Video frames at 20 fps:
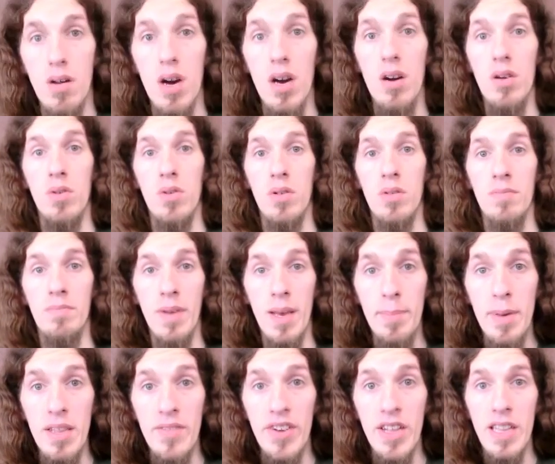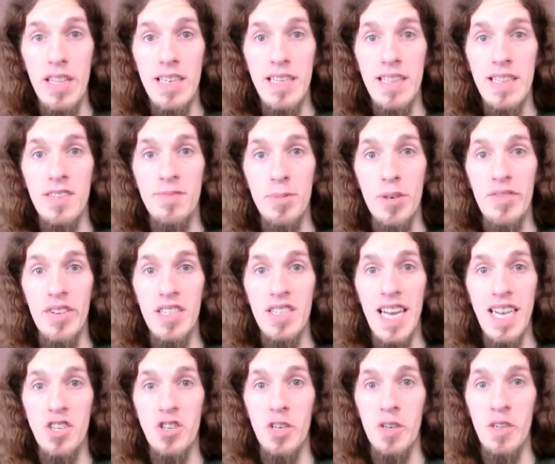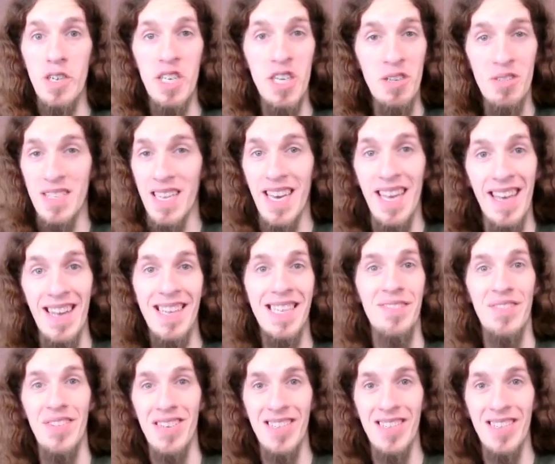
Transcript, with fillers: Oh, maybe the villain in this movie is actually going to use a hint of